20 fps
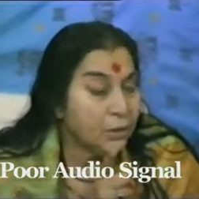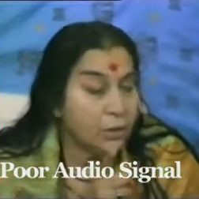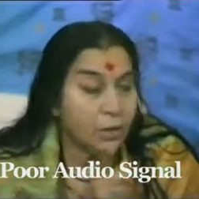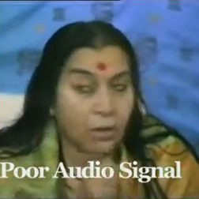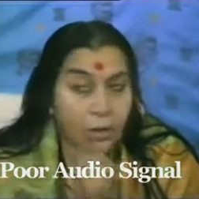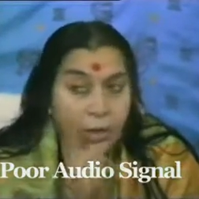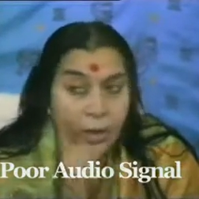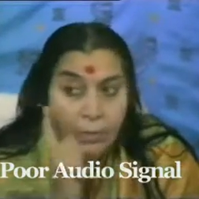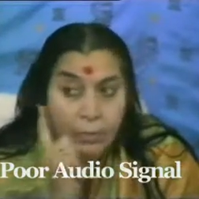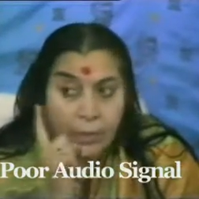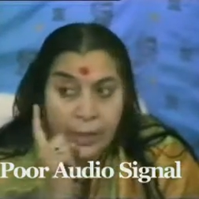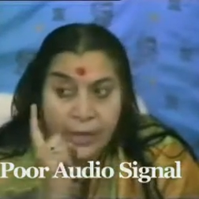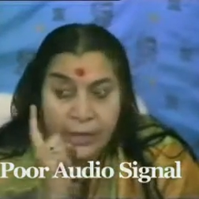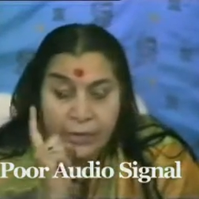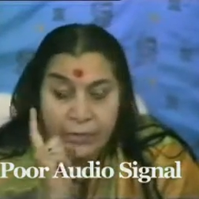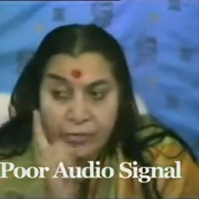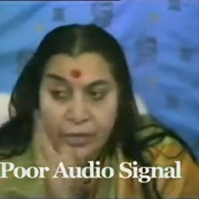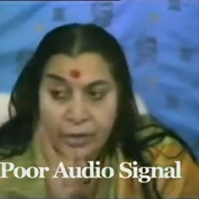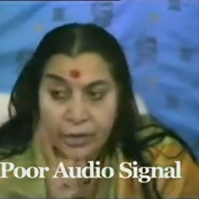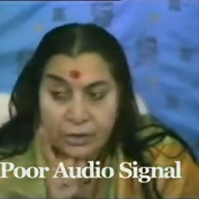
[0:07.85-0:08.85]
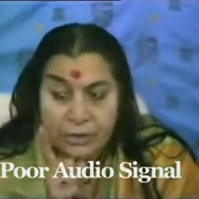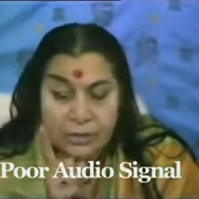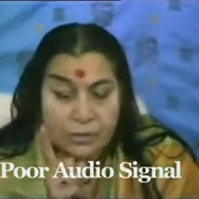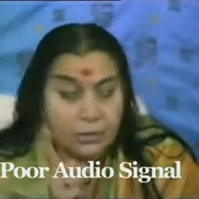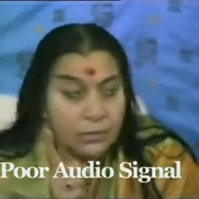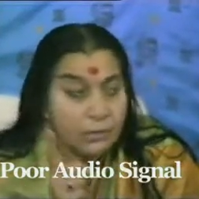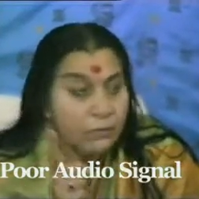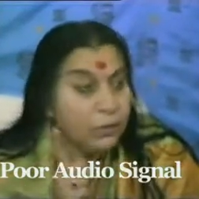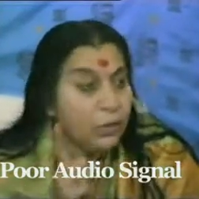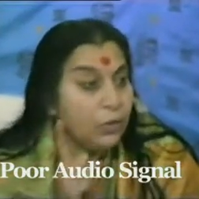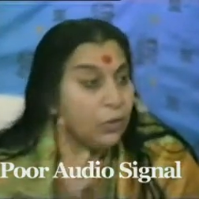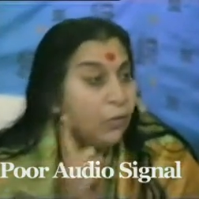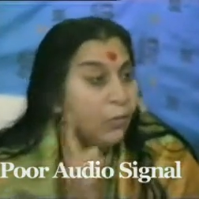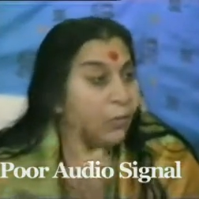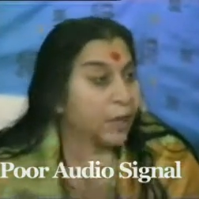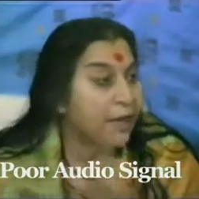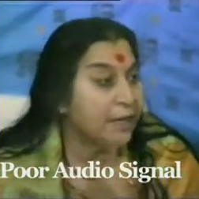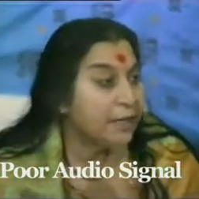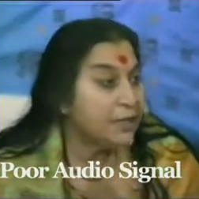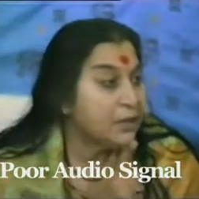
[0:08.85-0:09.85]
You're not playing tricks with
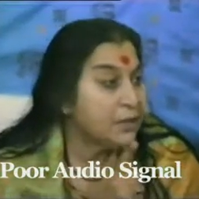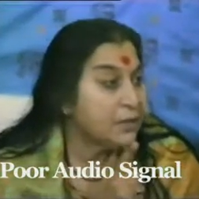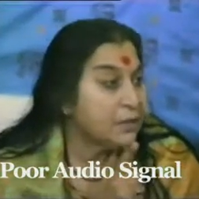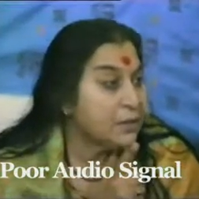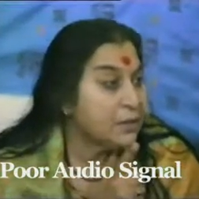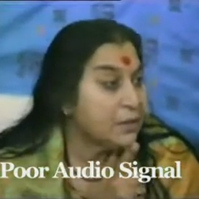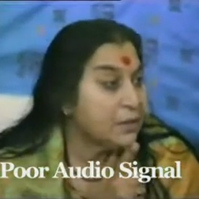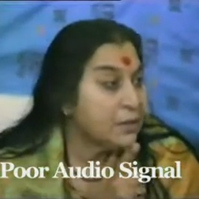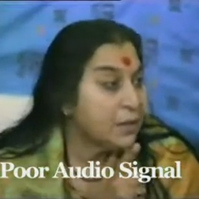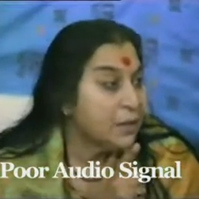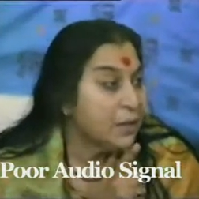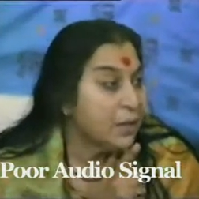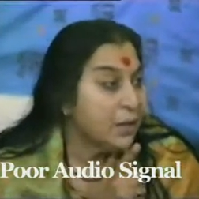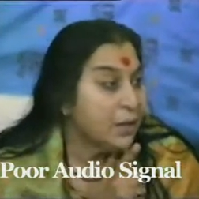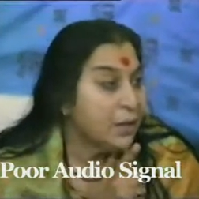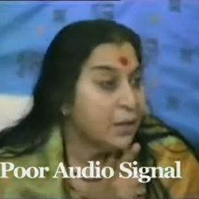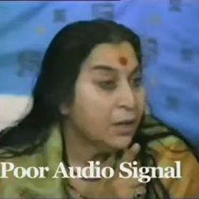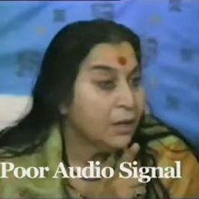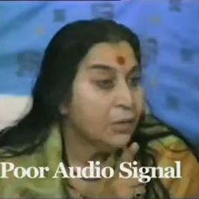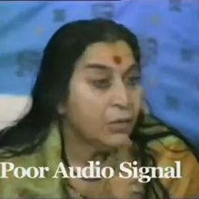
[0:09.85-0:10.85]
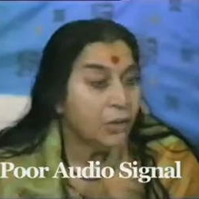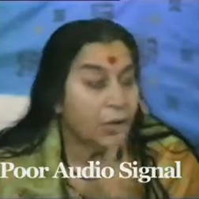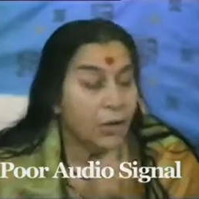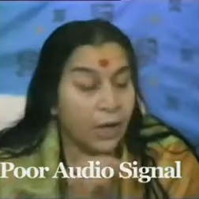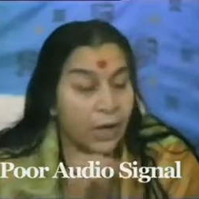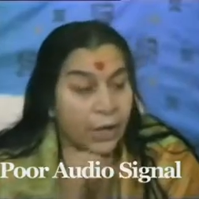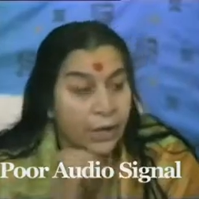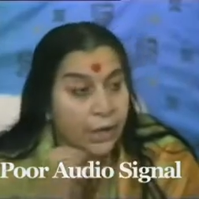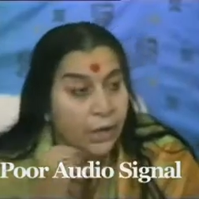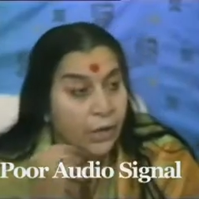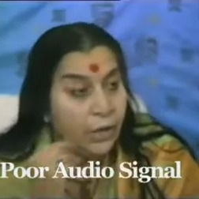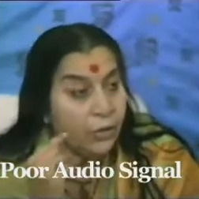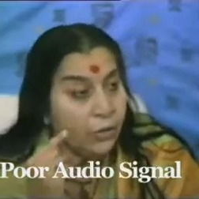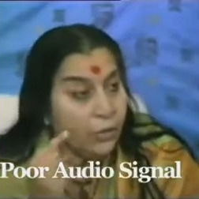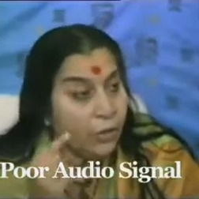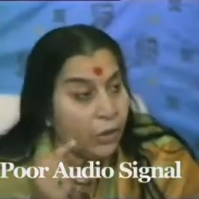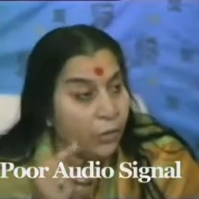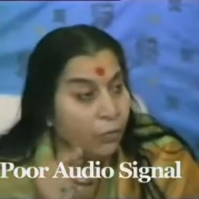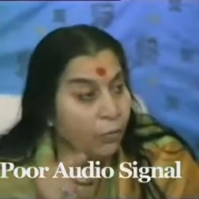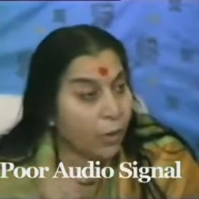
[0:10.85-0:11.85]
your marriages. You're not
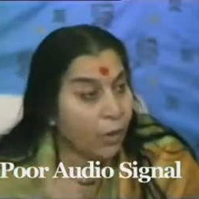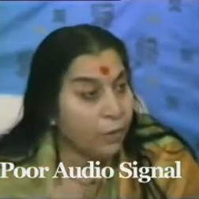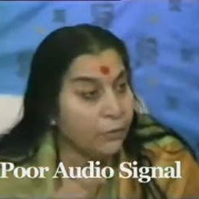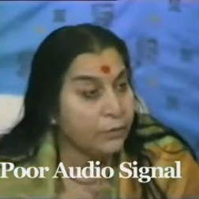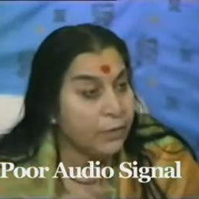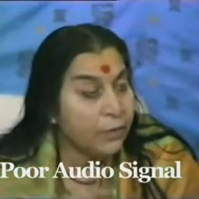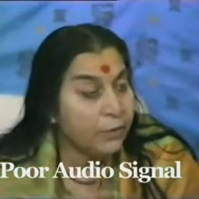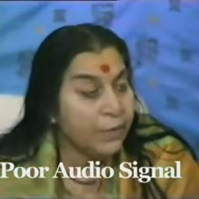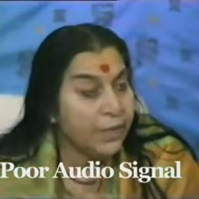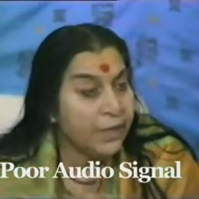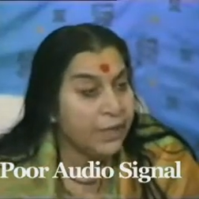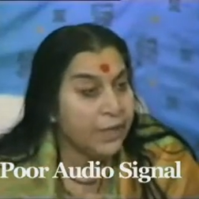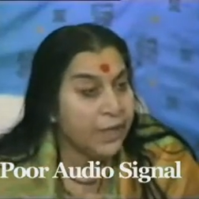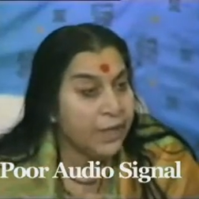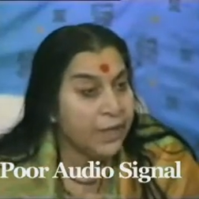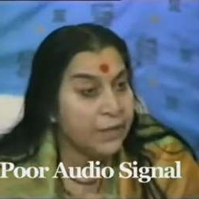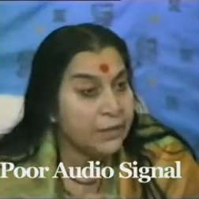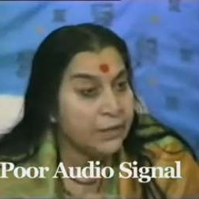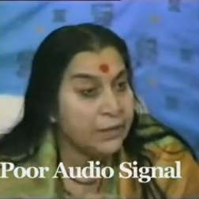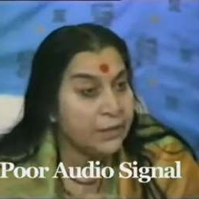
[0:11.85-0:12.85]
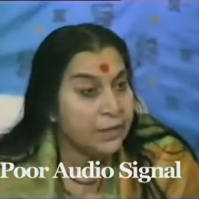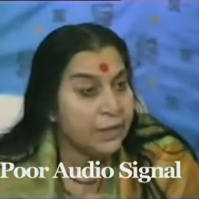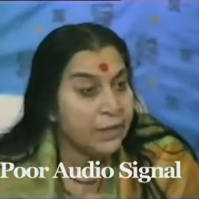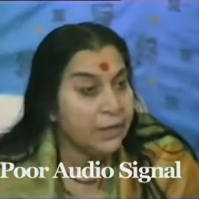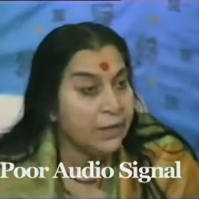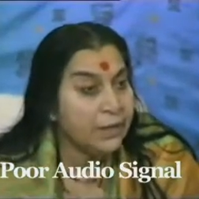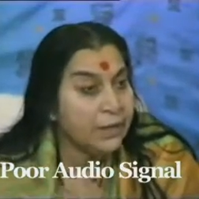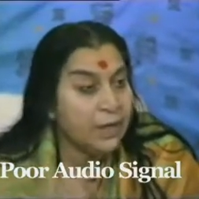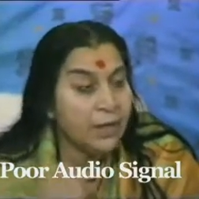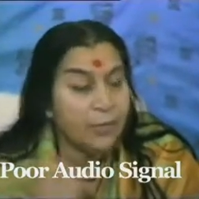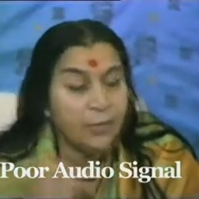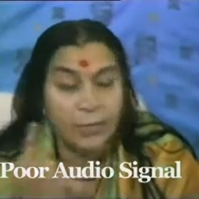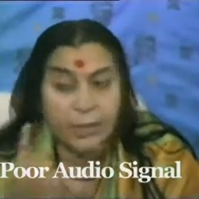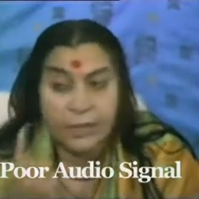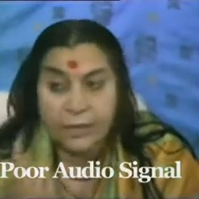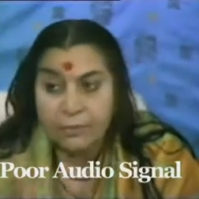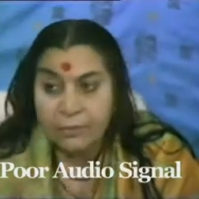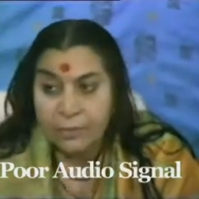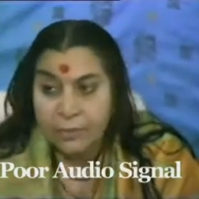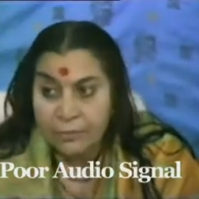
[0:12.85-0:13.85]
trying to involve somebody else thinking that
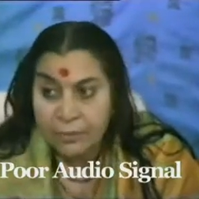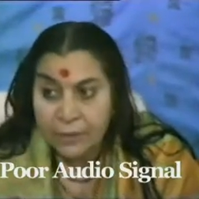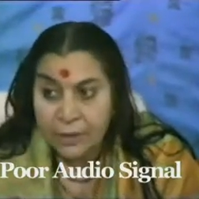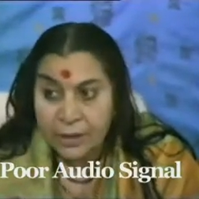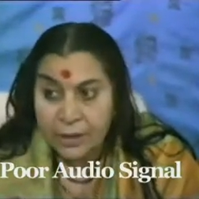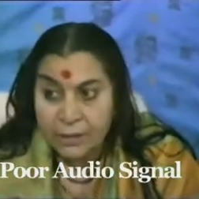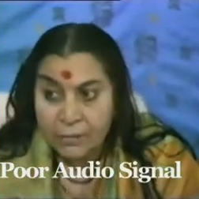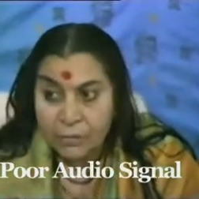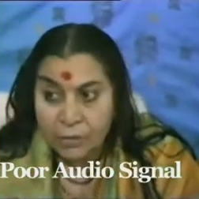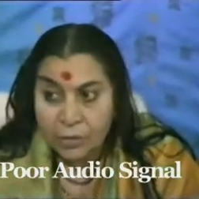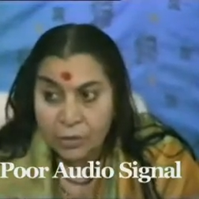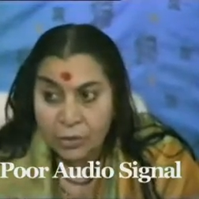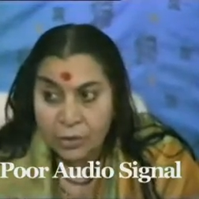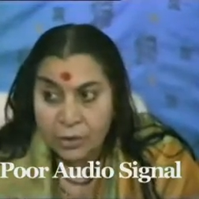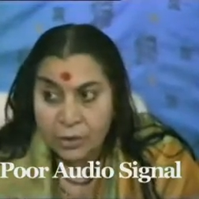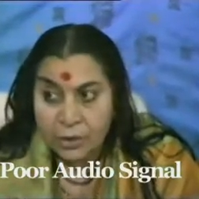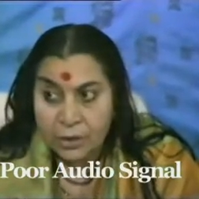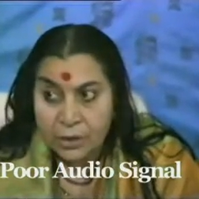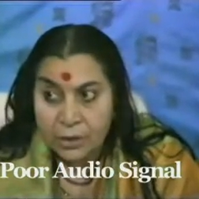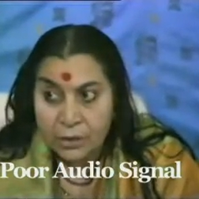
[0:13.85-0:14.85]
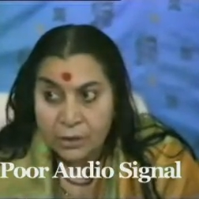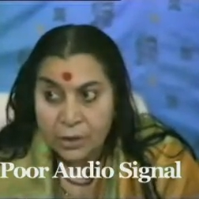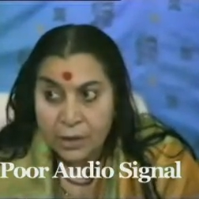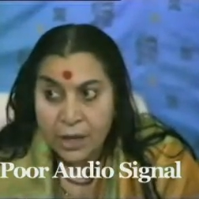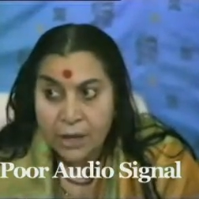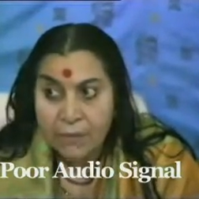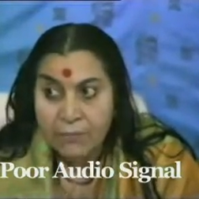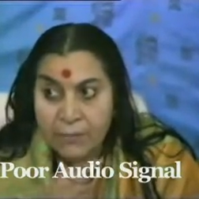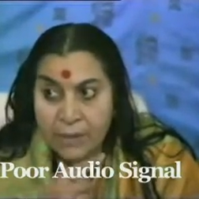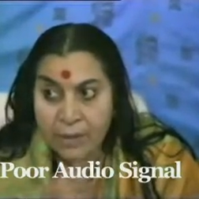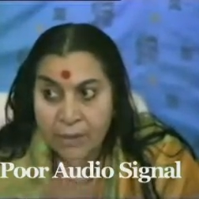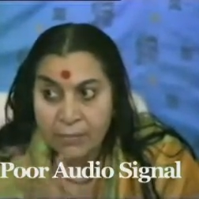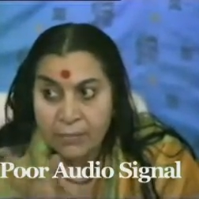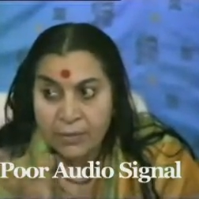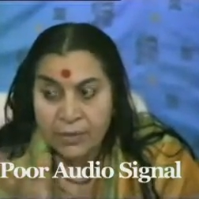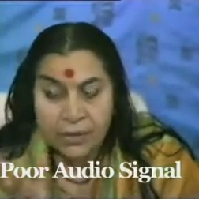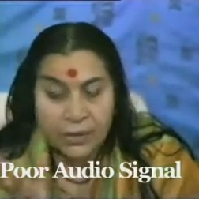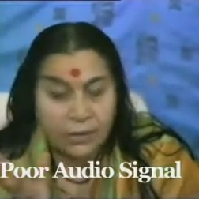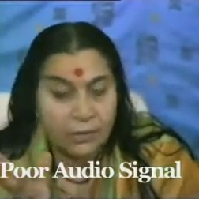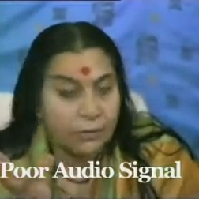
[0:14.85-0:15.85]
mother will forgive you and all that. I will
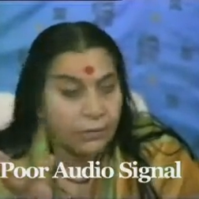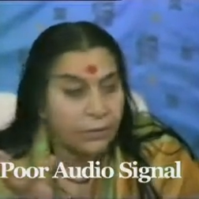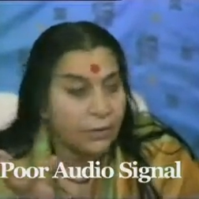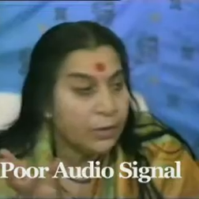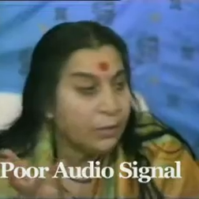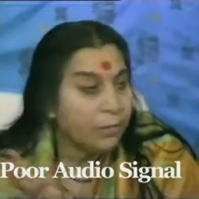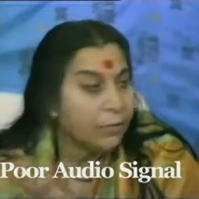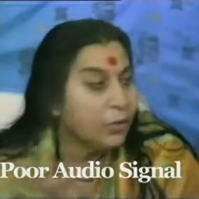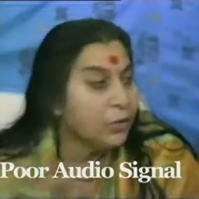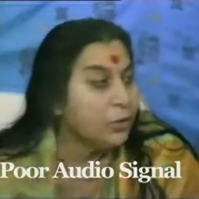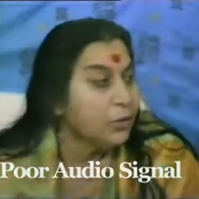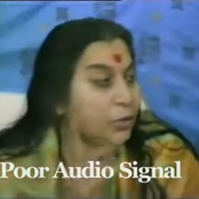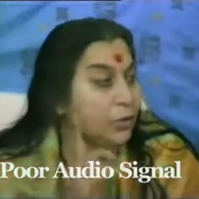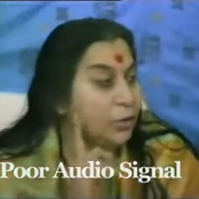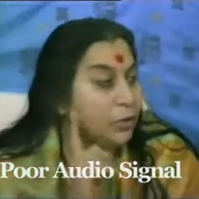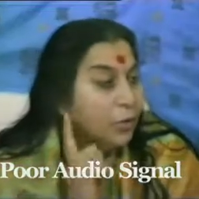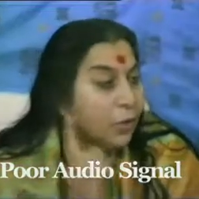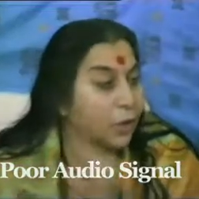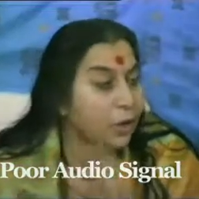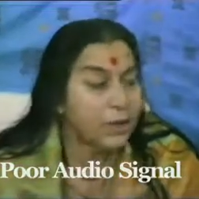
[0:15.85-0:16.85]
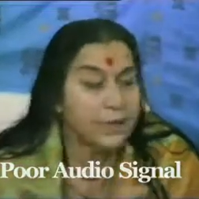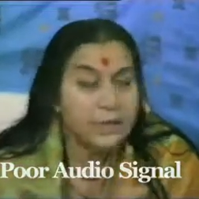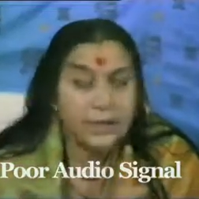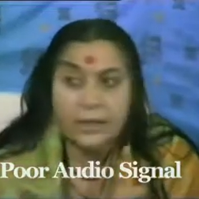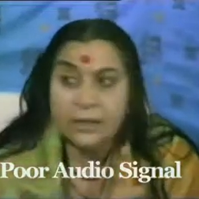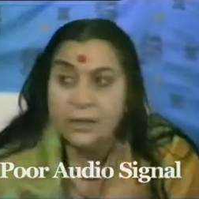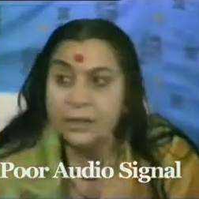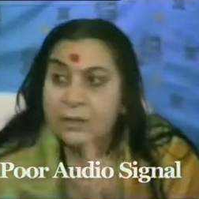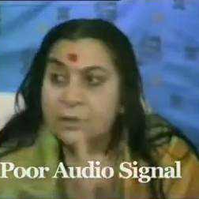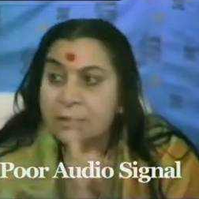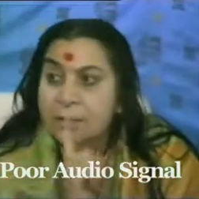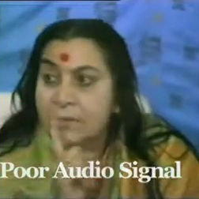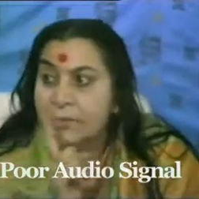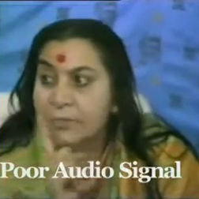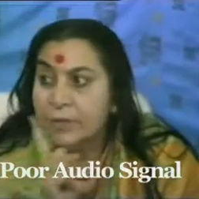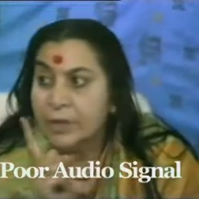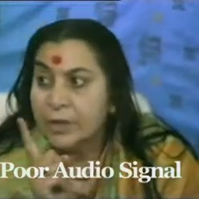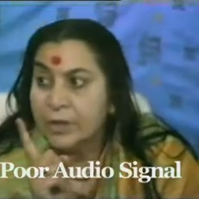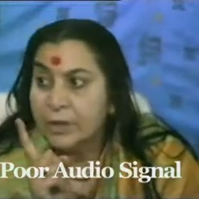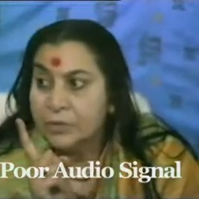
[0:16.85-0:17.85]
forgive, but your ascent is
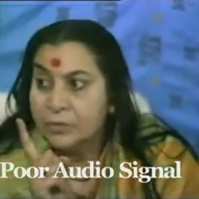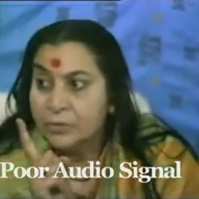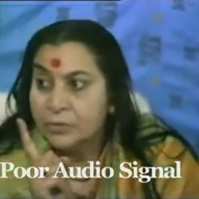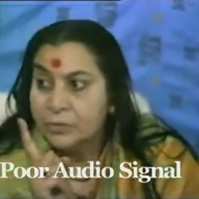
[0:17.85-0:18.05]
difficult.